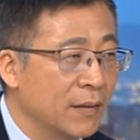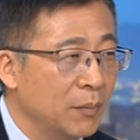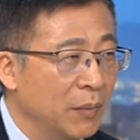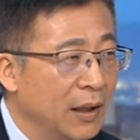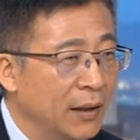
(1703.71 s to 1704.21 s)
the
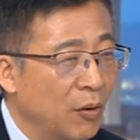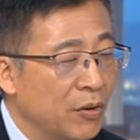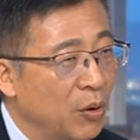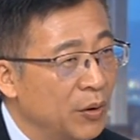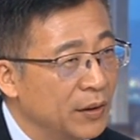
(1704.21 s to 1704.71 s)
mainland
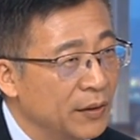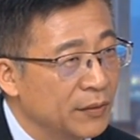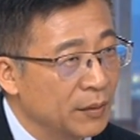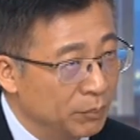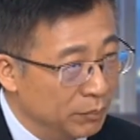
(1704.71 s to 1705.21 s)
authorities,
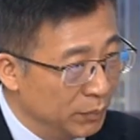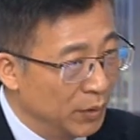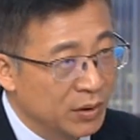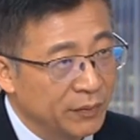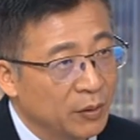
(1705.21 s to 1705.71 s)

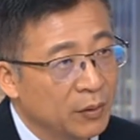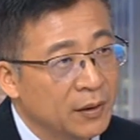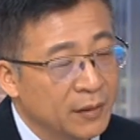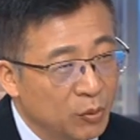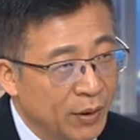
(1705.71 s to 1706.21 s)
both of you,
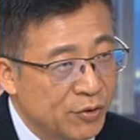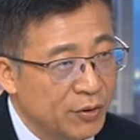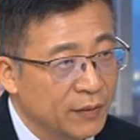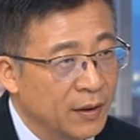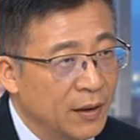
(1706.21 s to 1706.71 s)
the question,